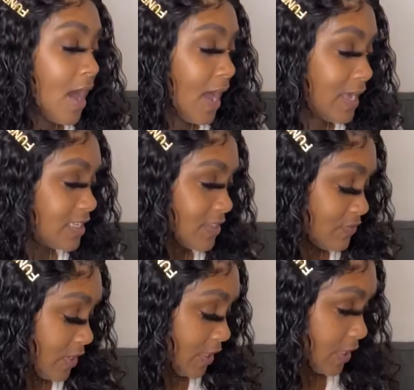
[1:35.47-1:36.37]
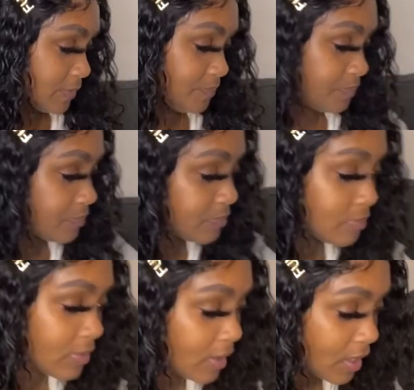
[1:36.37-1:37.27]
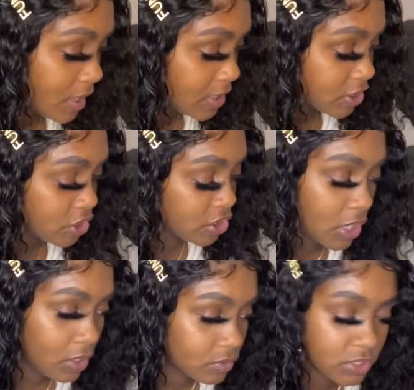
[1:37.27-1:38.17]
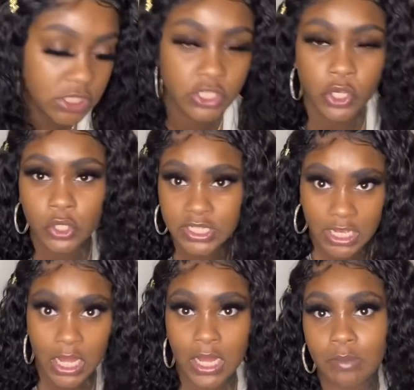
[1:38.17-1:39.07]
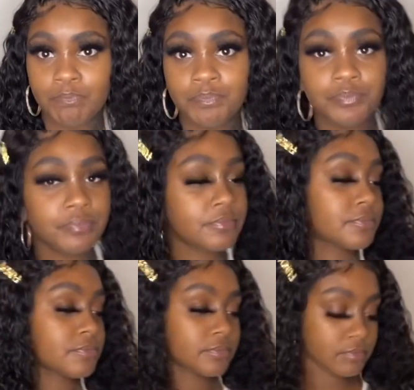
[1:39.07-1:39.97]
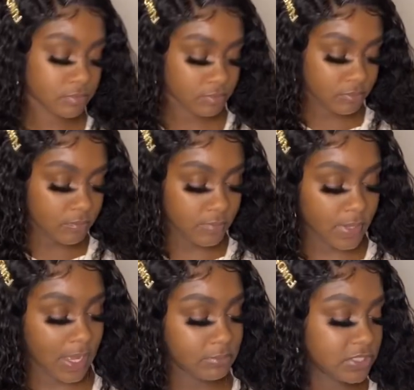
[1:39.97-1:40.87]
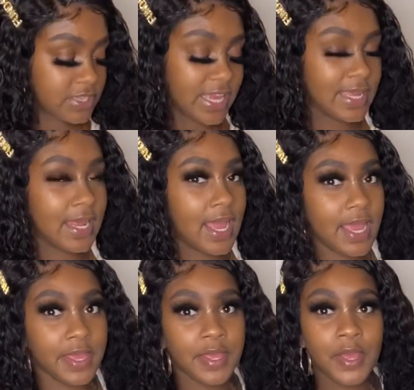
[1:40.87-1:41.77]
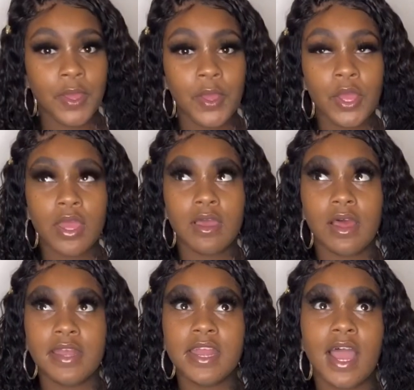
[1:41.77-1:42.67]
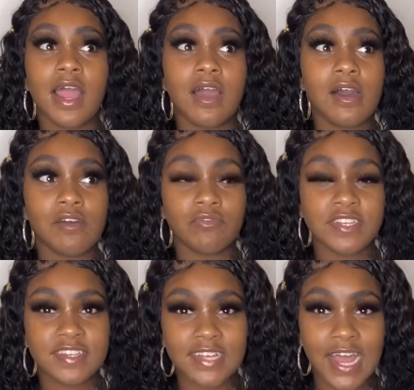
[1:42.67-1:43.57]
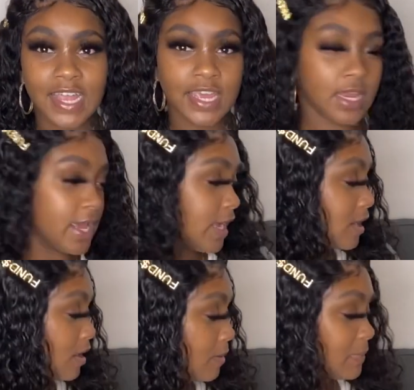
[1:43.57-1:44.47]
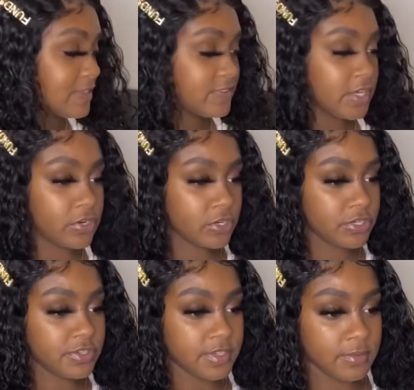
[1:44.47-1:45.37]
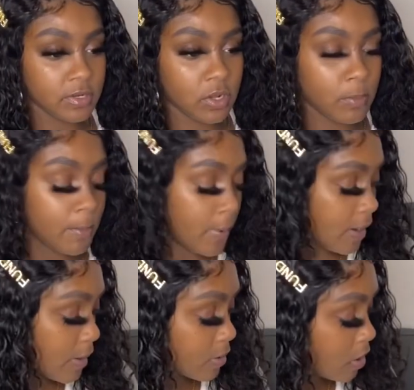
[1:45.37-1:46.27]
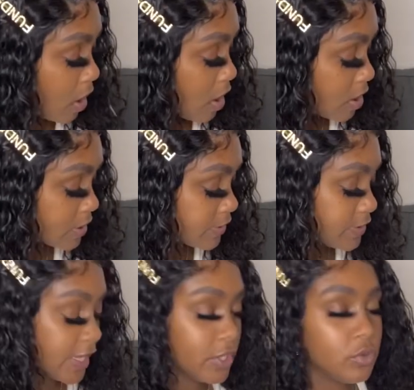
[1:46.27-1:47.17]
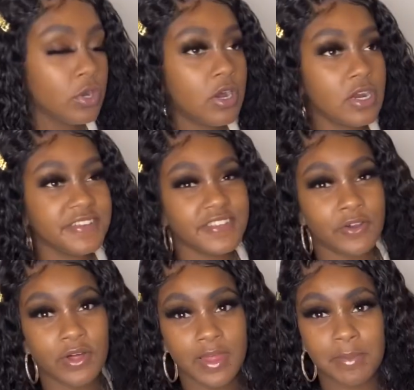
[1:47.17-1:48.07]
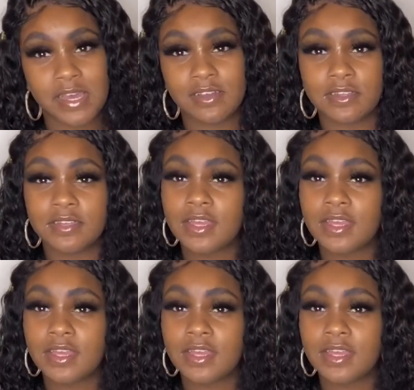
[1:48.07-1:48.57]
I just really didn't. So this whole time, I'm just like not not uh, restocking like uh, my stickers and uh, cards, thank you cards and all that because